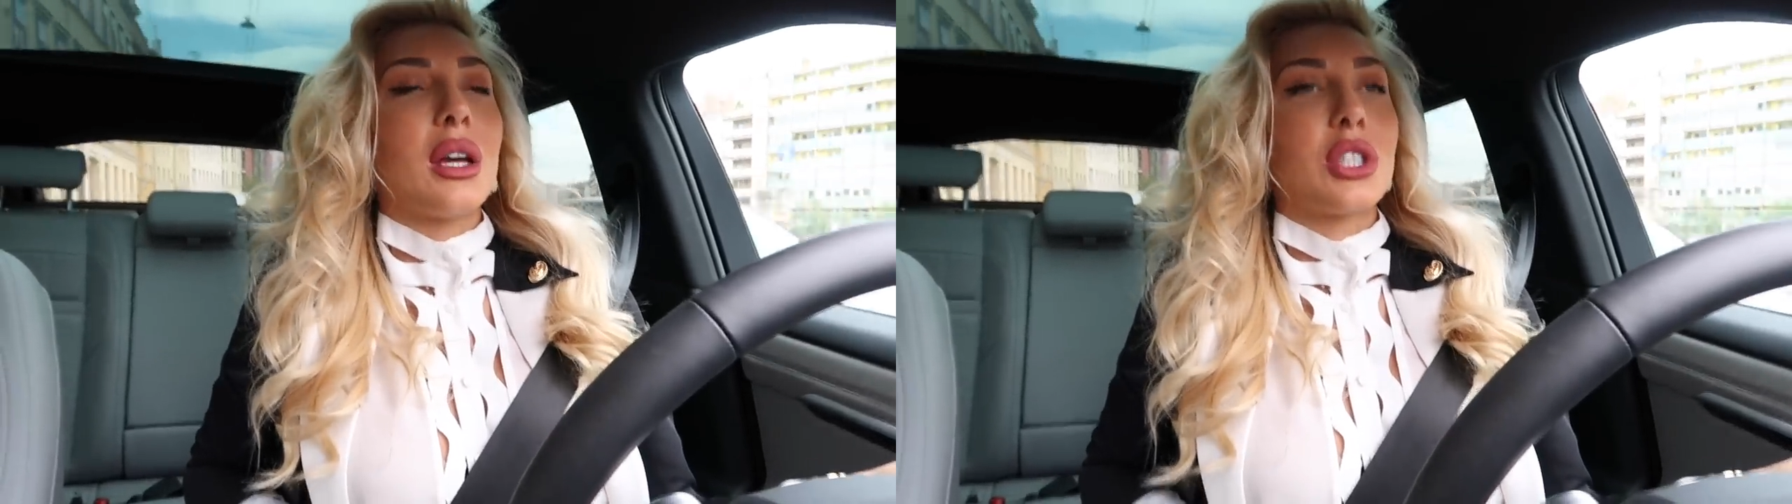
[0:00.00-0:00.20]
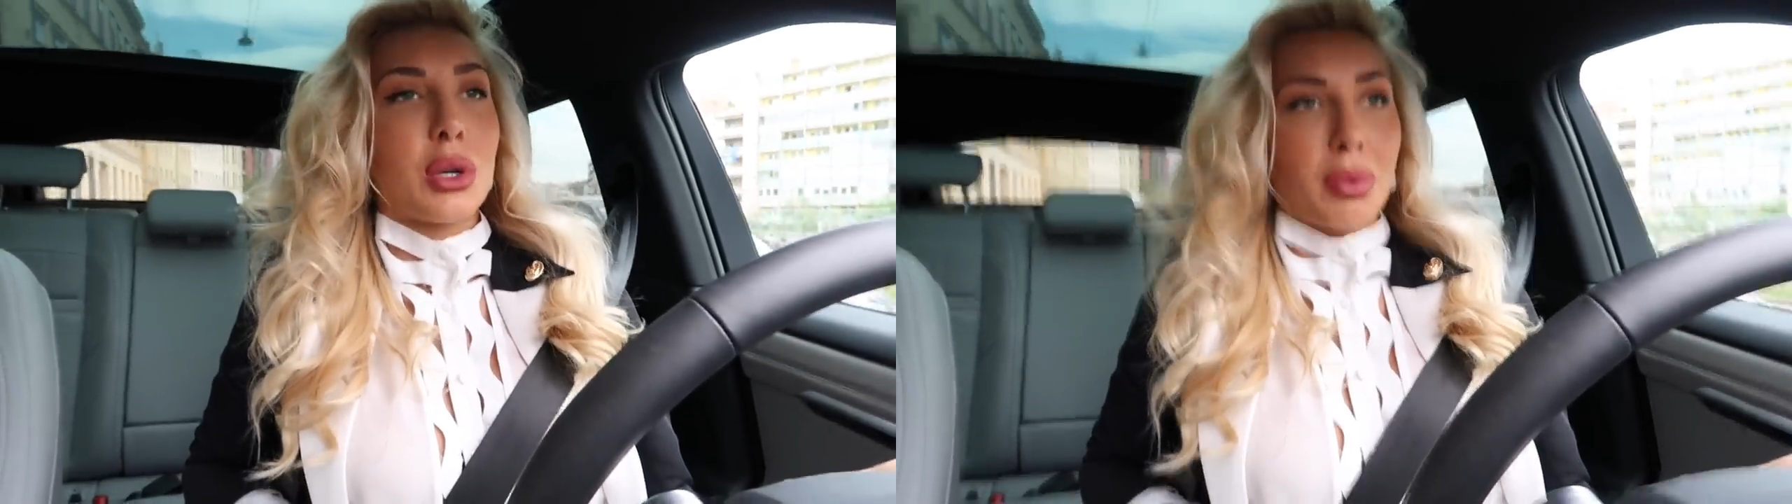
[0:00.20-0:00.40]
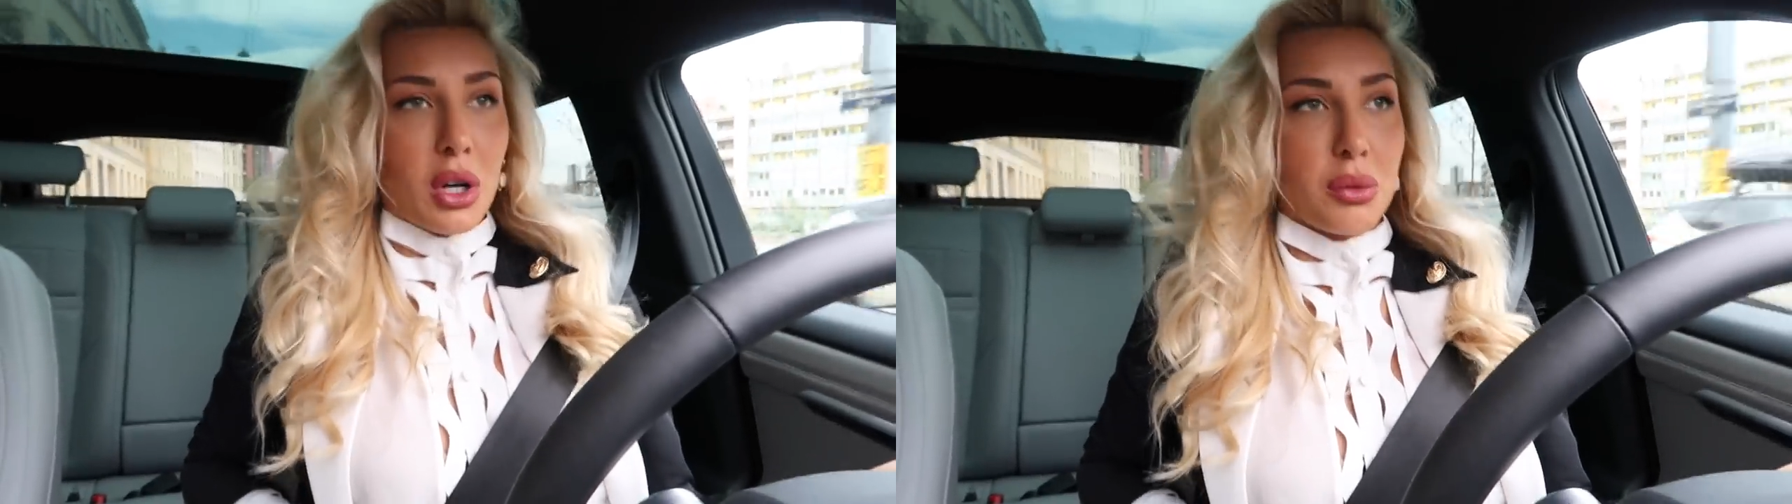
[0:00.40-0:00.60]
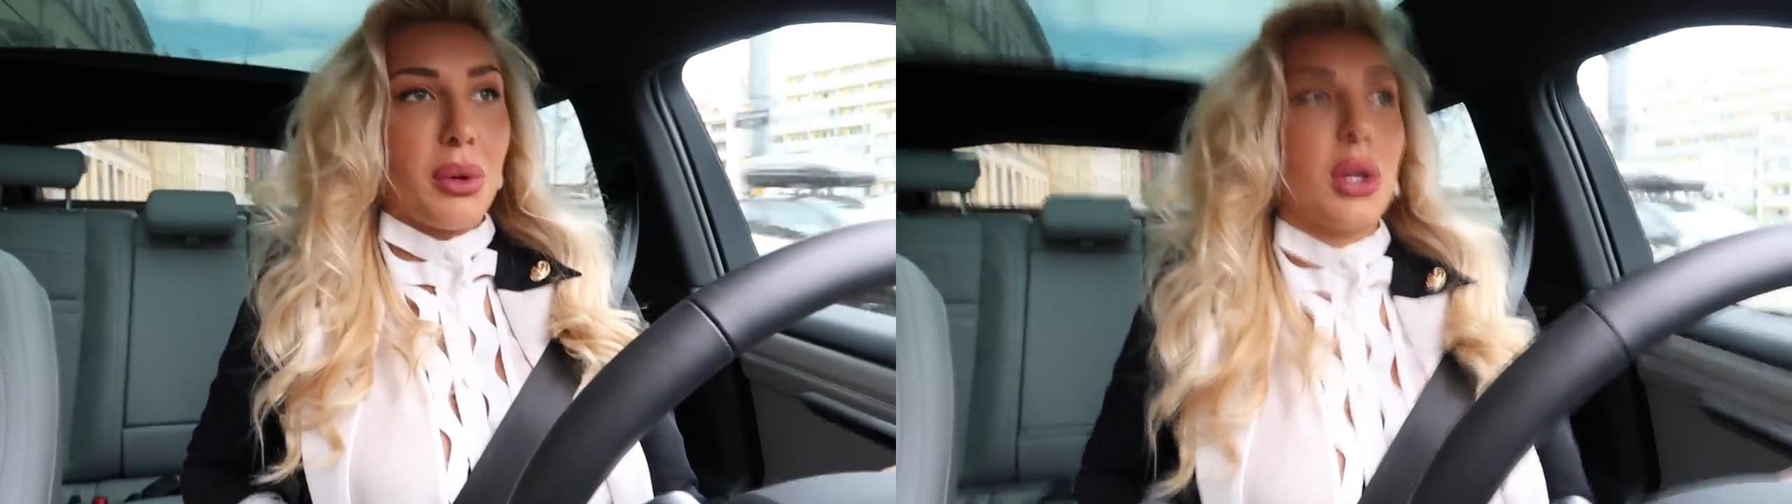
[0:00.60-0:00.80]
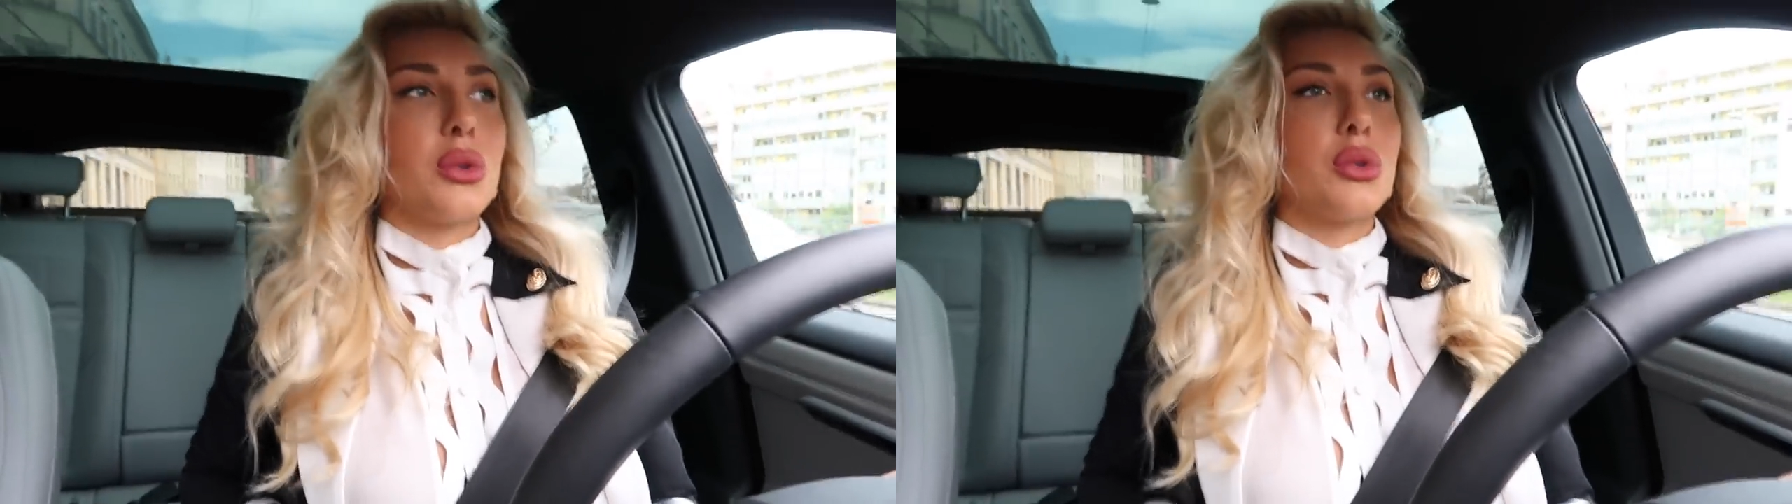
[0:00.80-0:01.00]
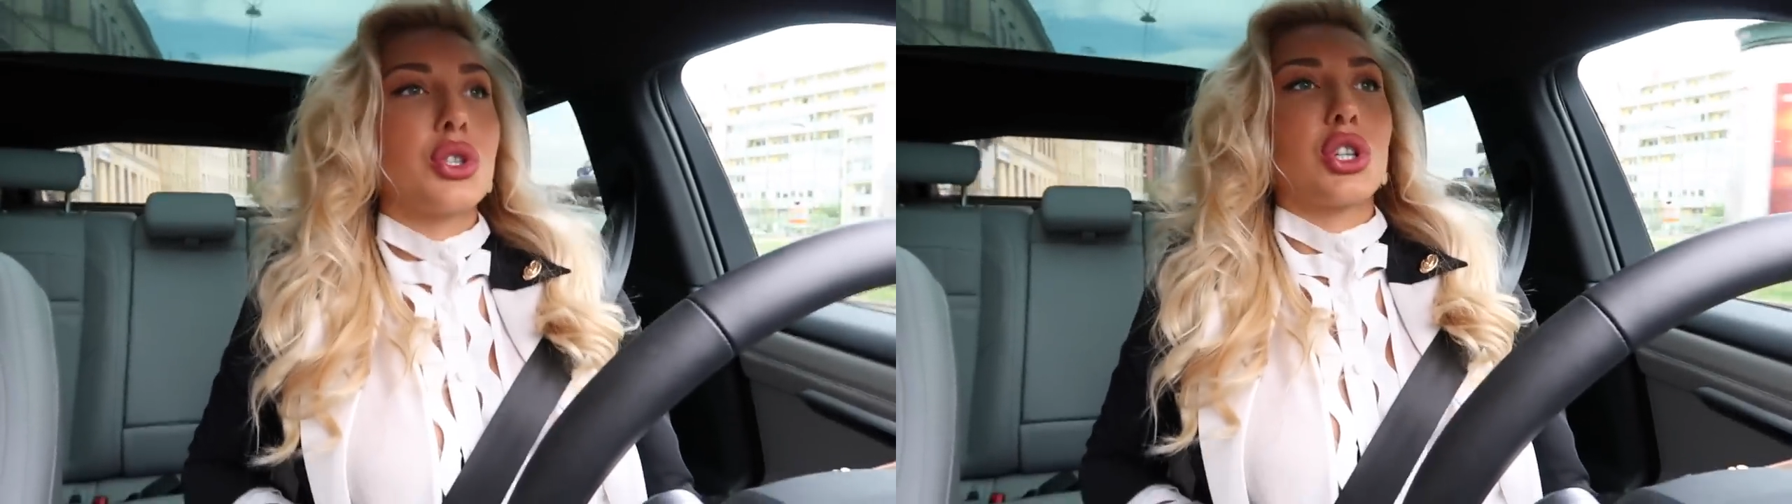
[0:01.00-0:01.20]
She bought balloons,